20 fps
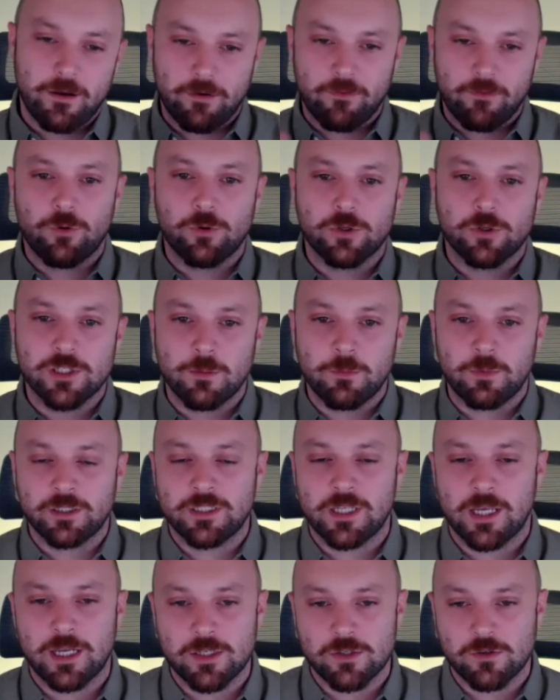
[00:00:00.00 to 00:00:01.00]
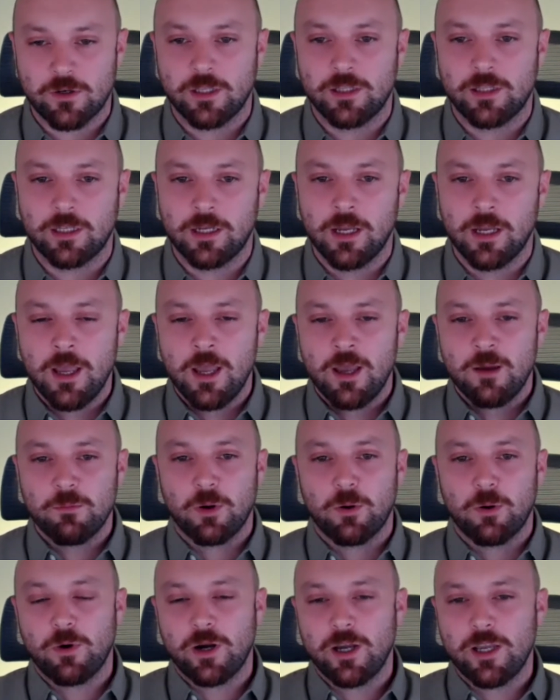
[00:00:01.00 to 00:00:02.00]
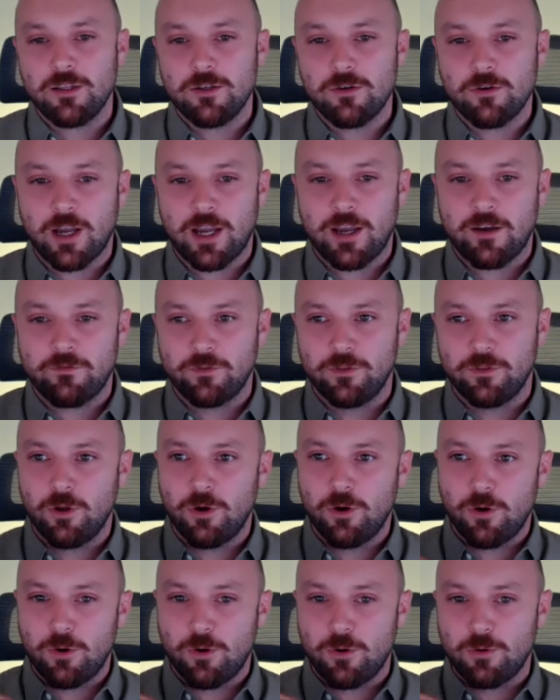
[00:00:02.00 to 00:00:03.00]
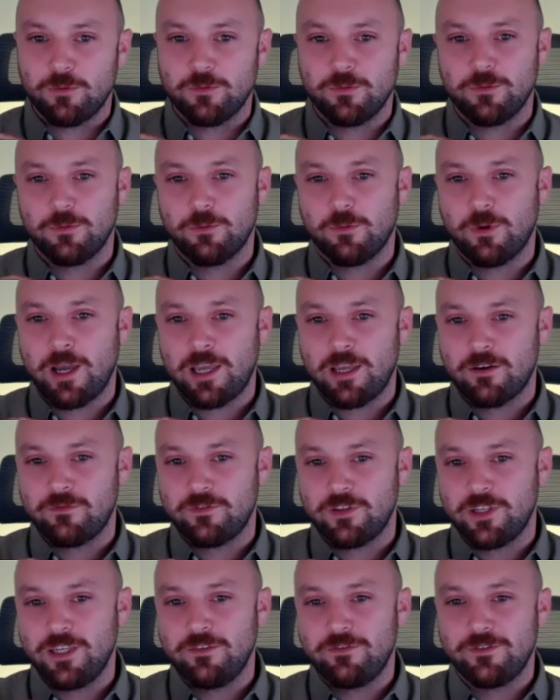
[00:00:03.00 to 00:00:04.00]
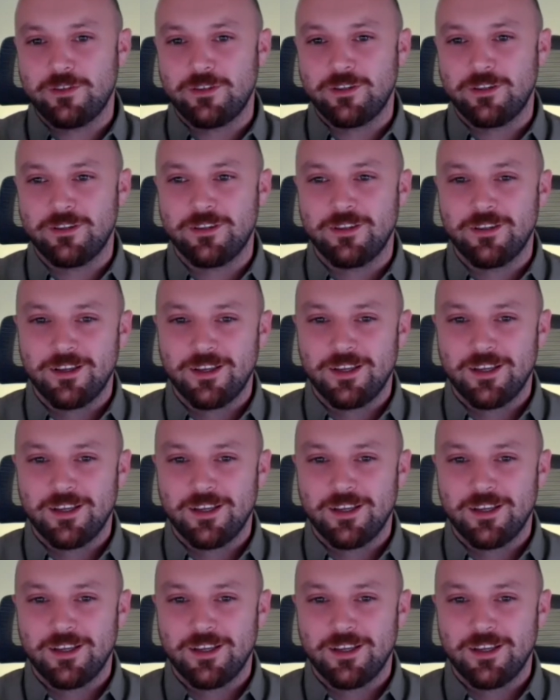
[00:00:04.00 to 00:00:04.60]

Of course, I'm exaggerating, but when you have no way of even